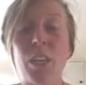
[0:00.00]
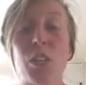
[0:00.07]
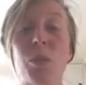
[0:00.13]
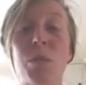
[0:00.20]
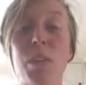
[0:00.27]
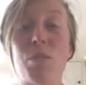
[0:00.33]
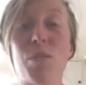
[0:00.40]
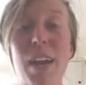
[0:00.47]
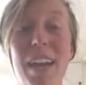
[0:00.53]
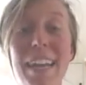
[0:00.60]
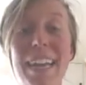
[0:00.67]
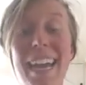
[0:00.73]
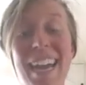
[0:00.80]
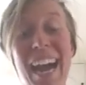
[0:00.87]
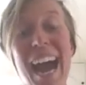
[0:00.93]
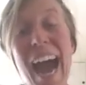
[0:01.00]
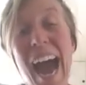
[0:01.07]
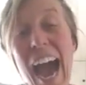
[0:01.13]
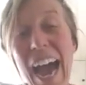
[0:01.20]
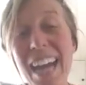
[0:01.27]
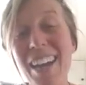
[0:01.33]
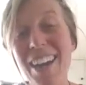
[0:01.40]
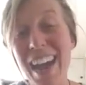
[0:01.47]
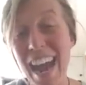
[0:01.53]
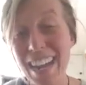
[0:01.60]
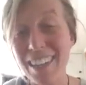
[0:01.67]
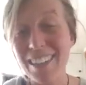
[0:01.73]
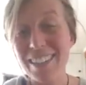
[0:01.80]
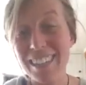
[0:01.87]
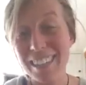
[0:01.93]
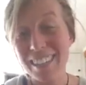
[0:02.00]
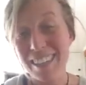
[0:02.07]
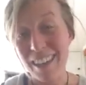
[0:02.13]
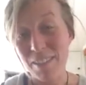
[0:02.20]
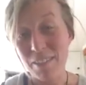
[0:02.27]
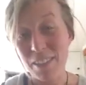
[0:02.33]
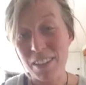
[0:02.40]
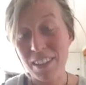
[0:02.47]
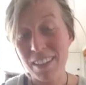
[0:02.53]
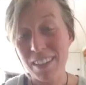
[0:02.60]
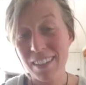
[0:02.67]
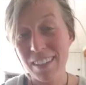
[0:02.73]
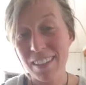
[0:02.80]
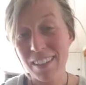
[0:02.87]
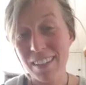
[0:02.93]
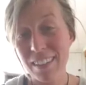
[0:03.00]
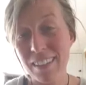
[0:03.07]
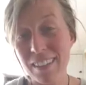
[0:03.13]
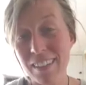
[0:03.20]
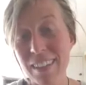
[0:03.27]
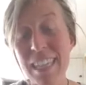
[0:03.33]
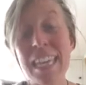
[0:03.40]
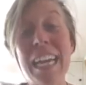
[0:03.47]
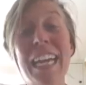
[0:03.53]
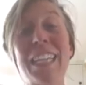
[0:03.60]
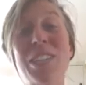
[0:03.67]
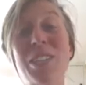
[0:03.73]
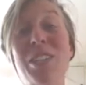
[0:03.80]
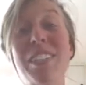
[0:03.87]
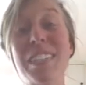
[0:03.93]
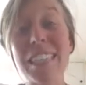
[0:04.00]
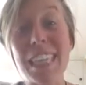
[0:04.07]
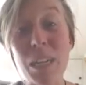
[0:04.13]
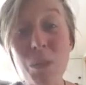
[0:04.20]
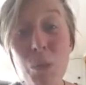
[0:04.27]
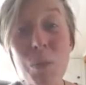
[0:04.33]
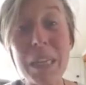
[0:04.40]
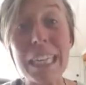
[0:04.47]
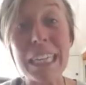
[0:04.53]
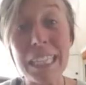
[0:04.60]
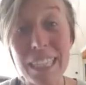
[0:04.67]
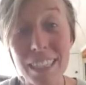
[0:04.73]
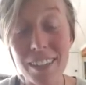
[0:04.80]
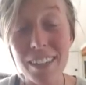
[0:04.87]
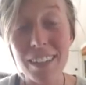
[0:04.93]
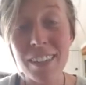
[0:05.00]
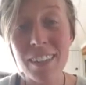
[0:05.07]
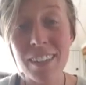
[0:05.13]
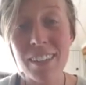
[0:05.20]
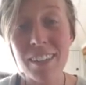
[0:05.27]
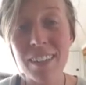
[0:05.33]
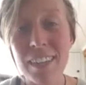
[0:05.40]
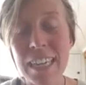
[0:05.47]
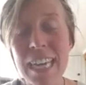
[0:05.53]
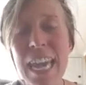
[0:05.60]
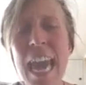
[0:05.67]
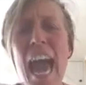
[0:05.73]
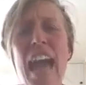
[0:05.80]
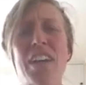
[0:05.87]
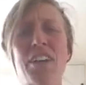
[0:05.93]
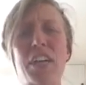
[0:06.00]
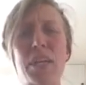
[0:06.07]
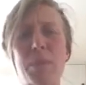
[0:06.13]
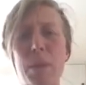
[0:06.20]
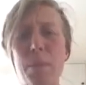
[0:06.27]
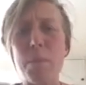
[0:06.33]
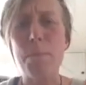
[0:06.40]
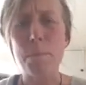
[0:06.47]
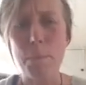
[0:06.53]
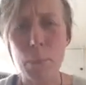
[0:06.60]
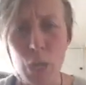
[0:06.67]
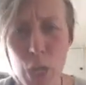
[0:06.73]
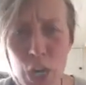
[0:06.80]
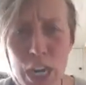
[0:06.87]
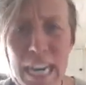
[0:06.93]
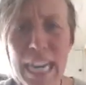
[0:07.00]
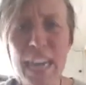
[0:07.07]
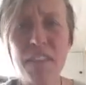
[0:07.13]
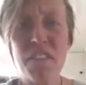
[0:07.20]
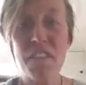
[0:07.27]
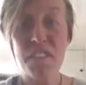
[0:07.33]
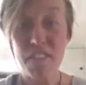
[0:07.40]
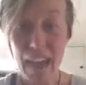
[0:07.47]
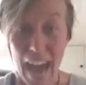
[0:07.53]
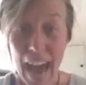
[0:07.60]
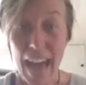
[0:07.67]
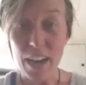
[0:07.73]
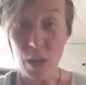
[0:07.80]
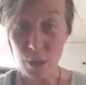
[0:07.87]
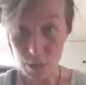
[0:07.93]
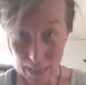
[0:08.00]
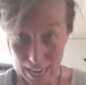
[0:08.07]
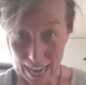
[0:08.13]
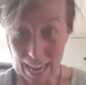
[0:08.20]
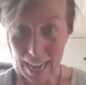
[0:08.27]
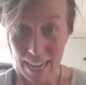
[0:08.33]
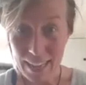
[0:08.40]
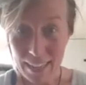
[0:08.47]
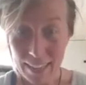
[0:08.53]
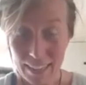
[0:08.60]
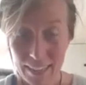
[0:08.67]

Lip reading: you'll be running at a higher energy level and your skin will be clearer and you're going to be burning fat, okay?